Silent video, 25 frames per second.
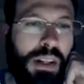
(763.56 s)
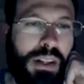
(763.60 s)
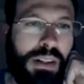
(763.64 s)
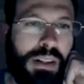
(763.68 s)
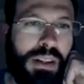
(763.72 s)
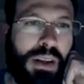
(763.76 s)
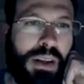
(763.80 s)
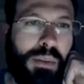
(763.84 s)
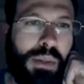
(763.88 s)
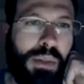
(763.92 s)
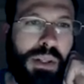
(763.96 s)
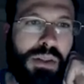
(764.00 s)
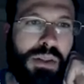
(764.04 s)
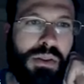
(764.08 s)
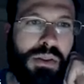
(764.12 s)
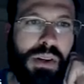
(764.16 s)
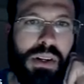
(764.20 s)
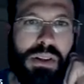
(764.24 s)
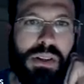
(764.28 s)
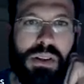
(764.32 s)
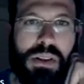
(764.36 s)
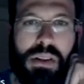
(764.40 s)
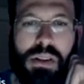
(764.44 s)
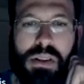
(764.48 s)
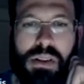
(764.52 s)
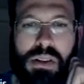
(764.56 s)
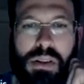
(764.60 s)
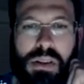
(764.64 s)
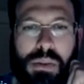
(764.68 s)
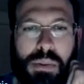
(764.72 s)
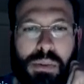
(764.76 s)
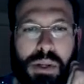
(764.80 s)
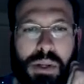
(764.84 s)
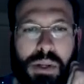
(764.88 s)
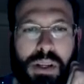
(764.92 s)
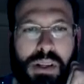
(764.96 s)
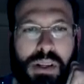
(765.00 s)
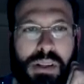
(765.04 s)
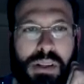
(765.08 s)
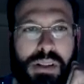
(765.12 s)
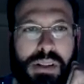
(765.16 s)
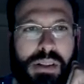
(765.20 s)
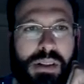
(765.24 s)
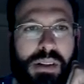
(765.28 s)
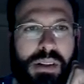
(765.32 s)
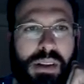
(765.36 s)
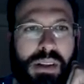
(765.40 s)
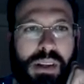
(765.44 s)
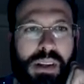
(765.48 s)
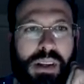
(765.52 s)
demonstration, just
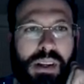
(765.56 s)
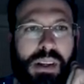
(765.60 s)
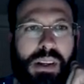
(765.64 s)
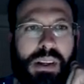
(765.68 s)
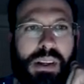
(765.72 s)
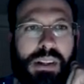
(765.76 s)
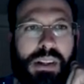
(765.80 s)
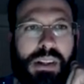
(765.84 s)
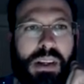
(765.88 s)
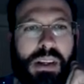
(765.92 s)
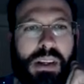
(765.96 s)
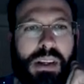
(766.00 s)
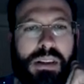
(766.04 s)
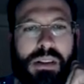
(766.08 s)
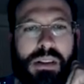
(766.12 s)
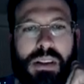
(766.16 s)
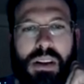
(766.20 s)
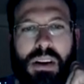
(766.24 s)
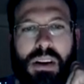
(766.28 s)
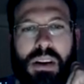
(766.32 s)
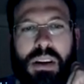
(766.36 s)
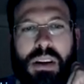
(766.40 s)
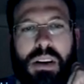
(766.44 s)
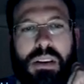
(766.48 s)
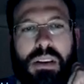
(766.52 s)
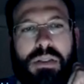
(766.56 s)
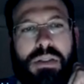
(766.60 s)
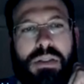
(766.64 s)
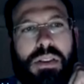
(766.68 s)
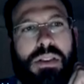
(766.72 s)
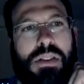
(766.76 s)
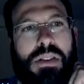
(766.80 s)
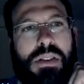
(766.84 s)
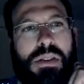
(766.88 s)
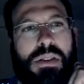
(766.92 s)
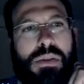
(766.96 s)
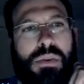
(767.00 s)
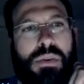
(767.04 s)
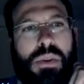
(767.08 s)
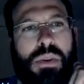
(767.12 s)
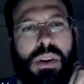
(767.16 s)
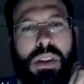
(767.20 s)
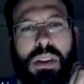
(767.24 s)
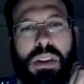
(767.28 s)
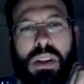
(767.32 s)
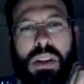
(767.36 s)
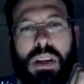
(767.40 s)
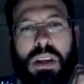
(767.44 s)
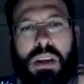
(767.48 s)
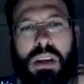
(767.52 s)
because it takes long enough to just run
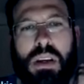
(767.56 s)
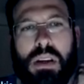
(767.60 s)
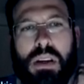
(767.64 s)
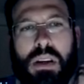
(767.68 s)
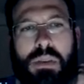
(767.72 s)
the